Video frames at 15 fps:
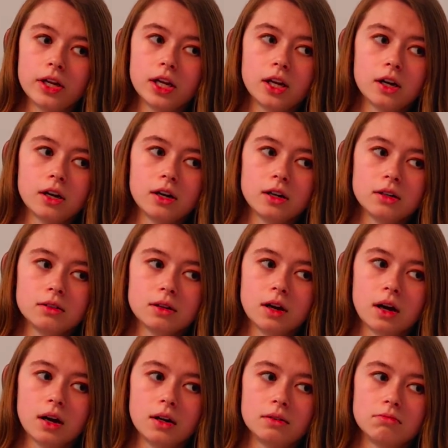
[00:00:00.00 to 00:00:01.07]
here,
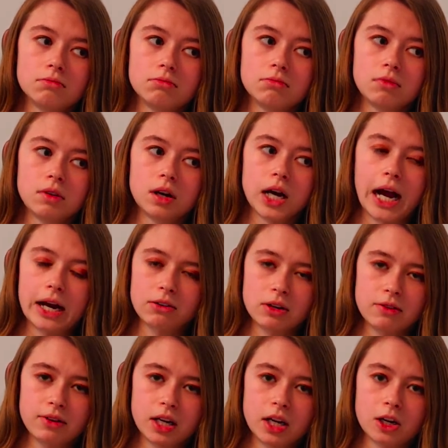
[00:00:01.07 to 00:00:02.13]
I don't
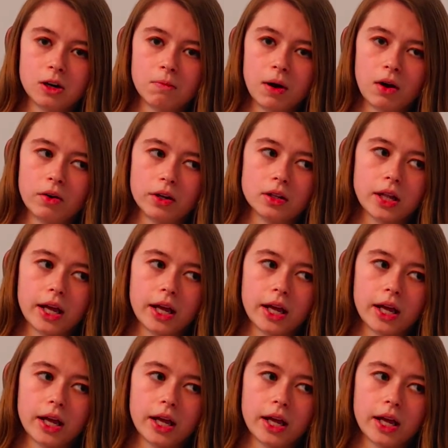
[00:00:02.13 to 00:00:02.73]
even hear about it.